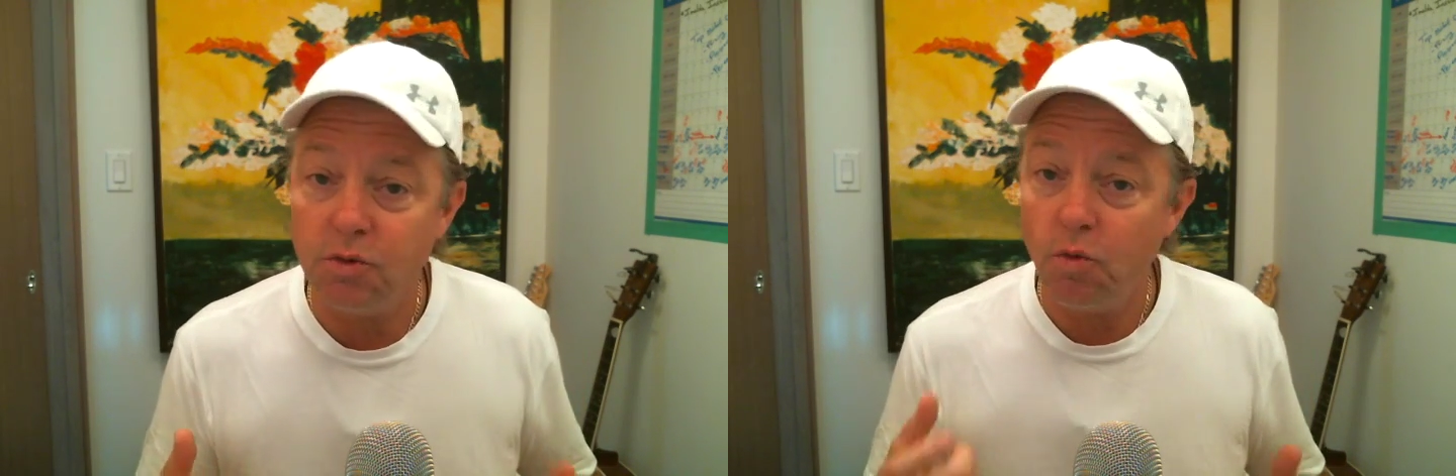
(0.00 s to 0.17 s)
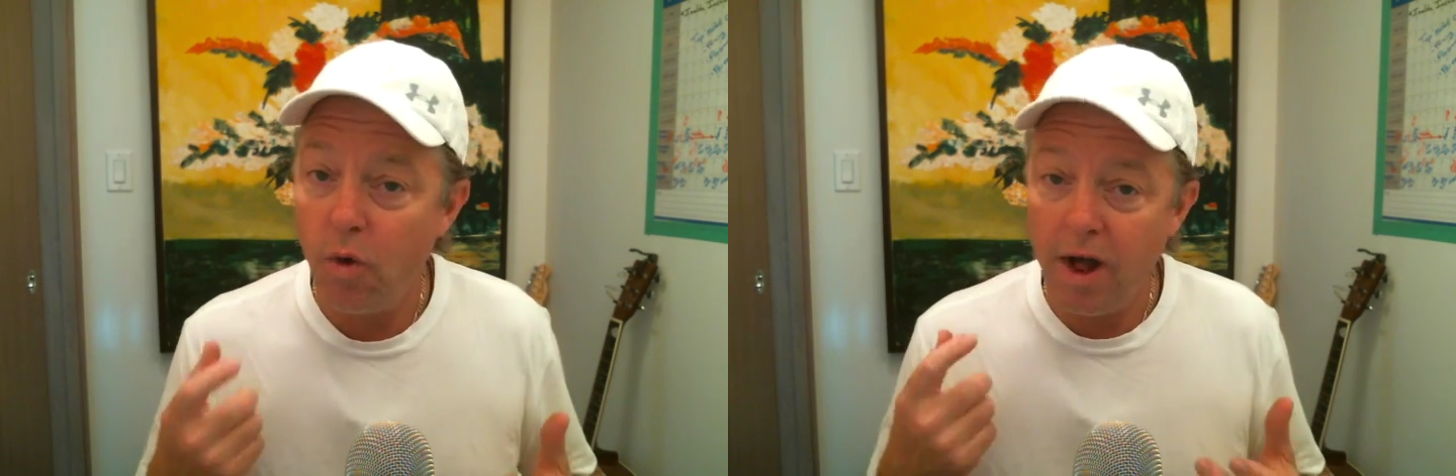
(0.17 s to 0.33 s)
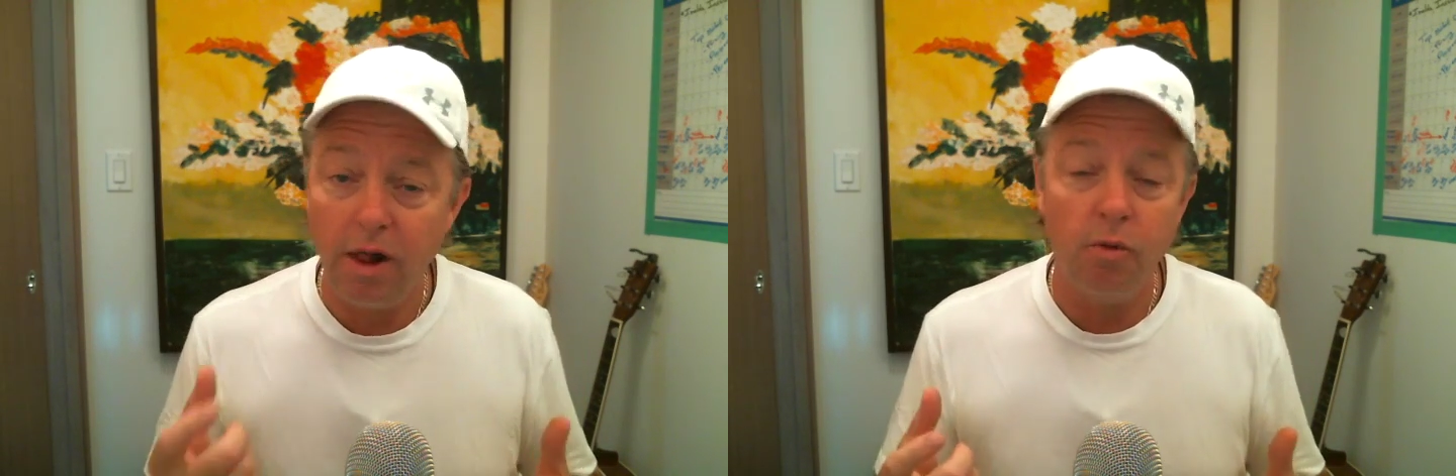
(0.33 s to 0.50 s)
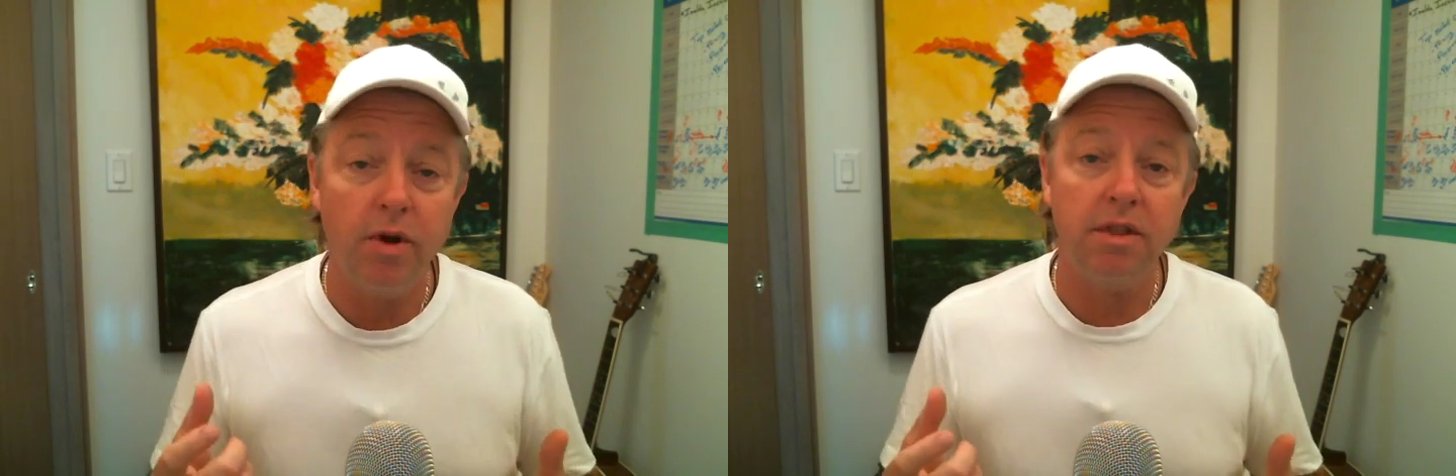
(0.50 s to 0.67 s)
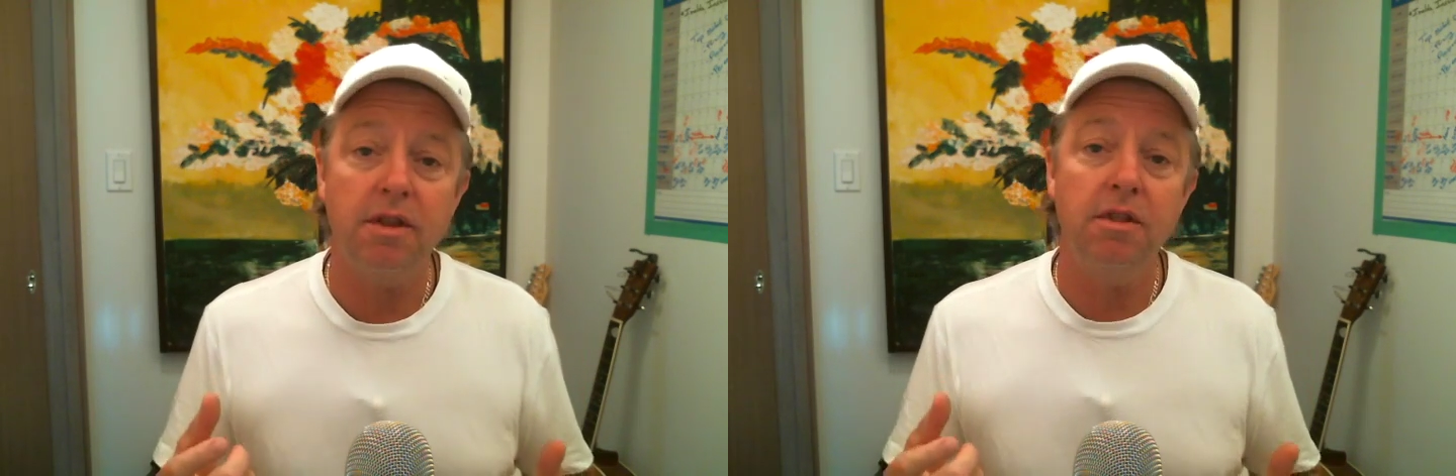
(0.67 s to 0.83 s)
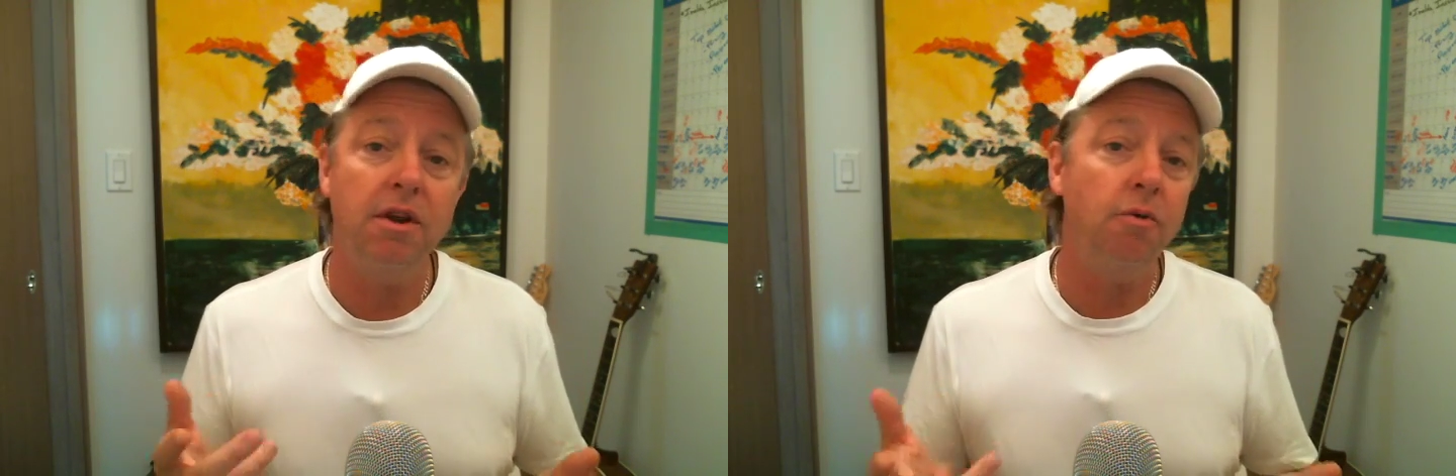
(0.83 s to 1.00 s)
well
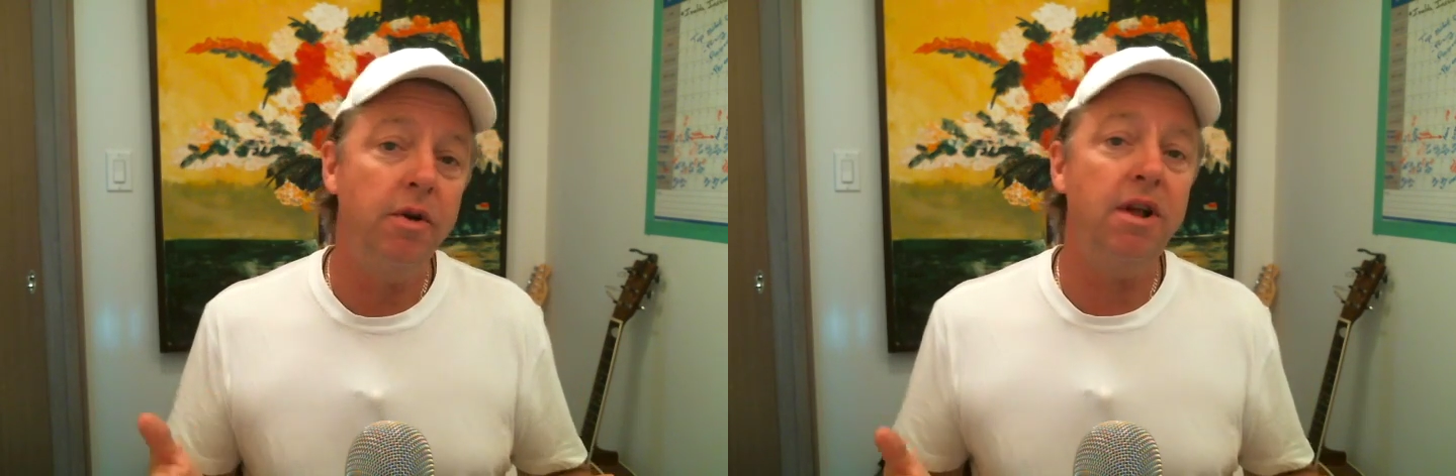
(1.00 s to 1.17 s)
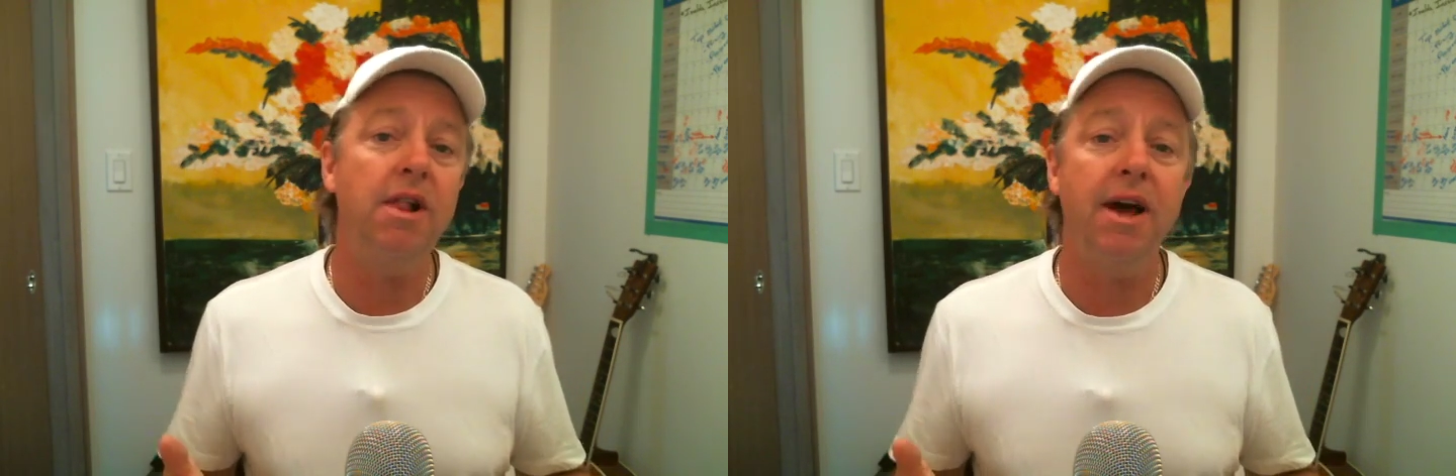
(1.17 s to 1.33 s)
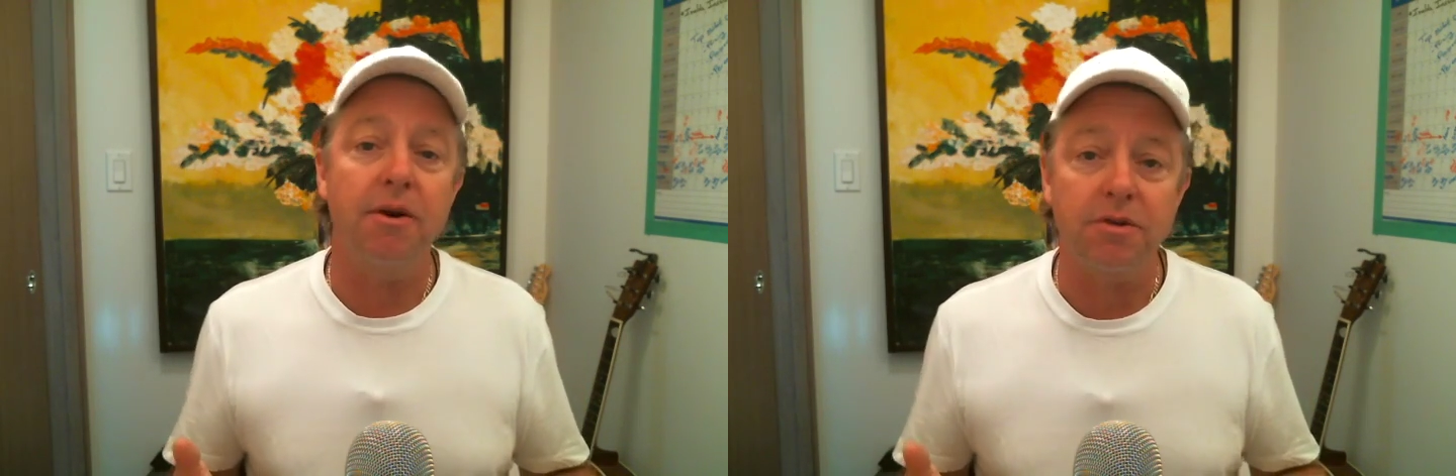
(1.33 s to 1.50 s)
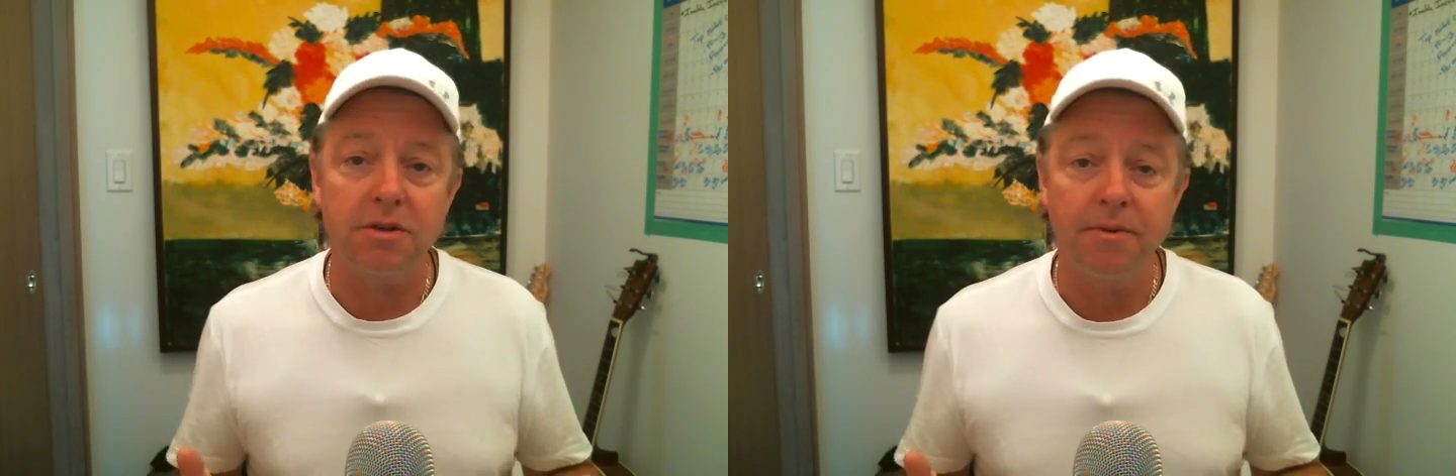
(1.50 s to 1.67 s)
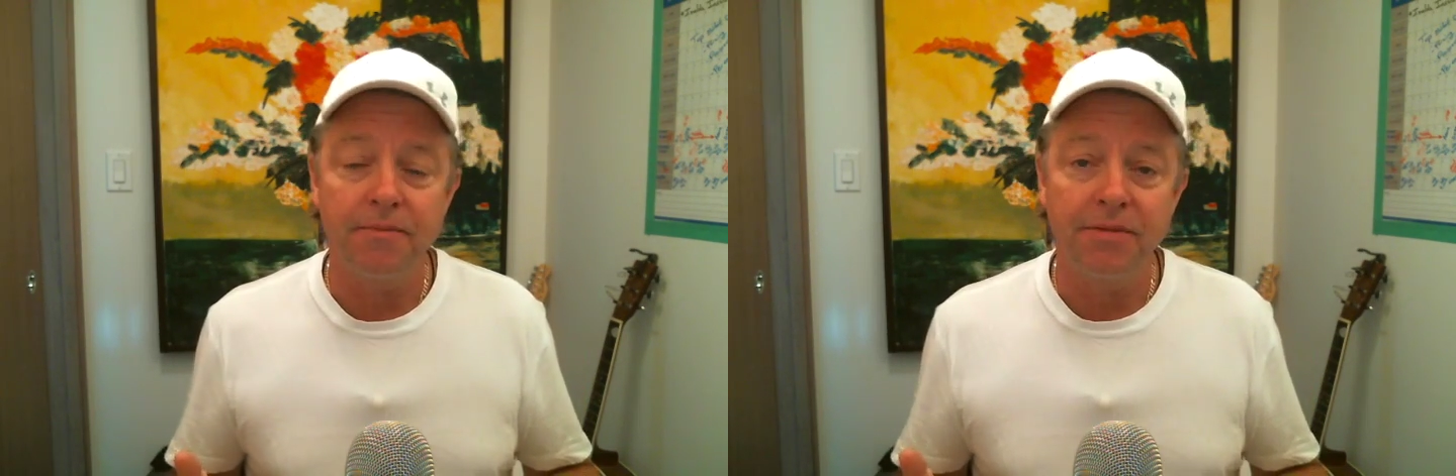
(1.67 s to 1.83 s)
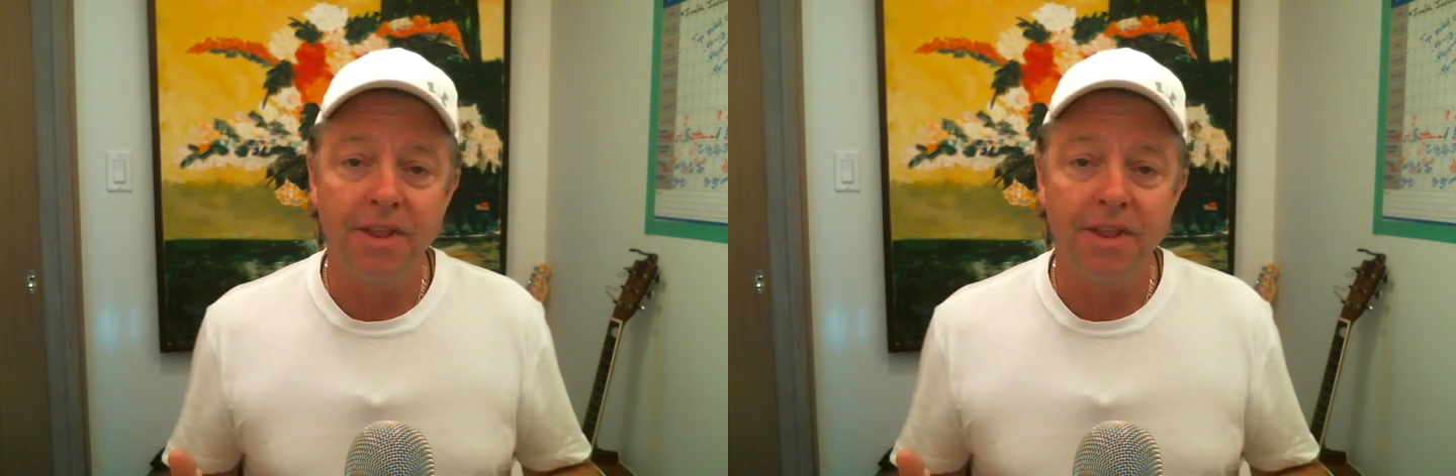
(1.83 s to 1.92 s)
within their wheelhouse.